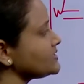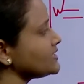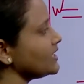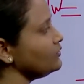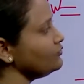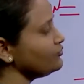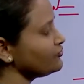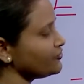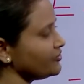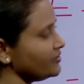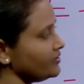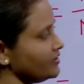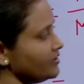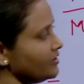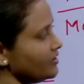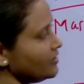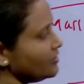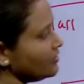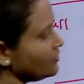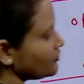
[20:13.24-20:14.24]
solution.
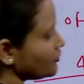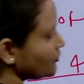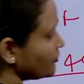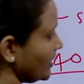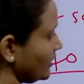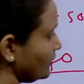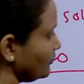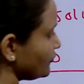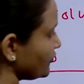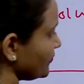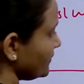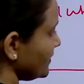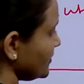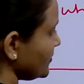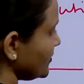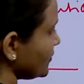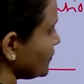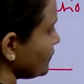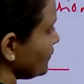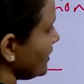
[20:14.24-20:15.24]
So solution,
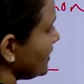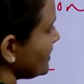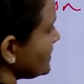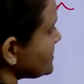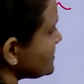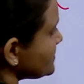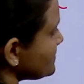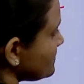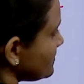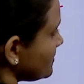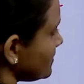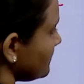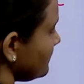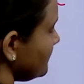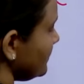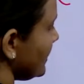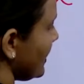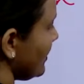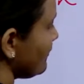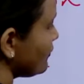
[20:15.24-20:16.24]
this is where is
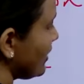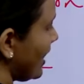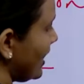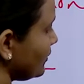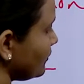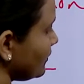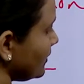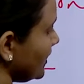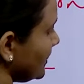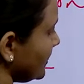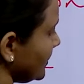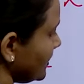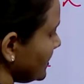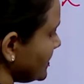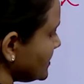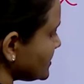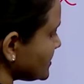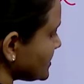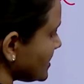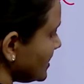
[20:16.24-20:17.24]
we have calculated,
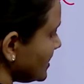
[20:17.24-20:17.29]
it's